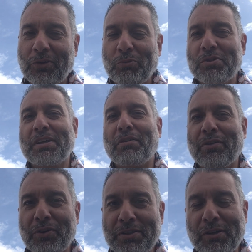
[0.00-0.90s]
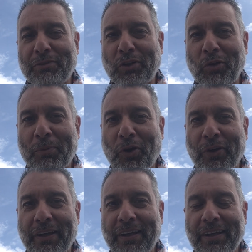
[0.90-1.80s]
Where's the authority of the club
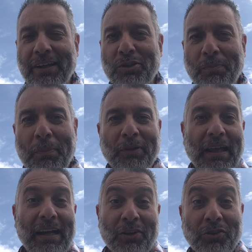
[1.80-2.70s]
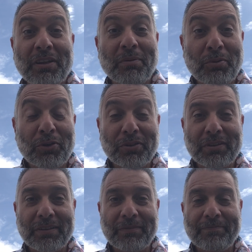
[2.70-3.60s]
going? To people that are not in the
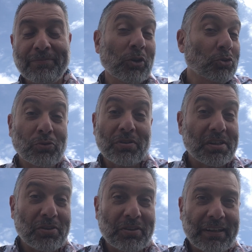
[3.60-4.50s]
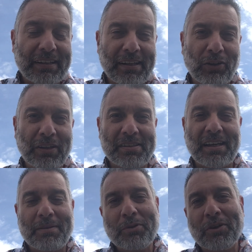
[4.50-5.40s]
board, not to the season ticket holders
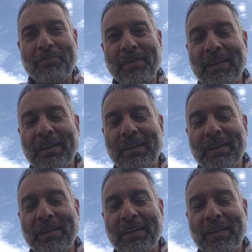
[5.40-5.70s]
anymore?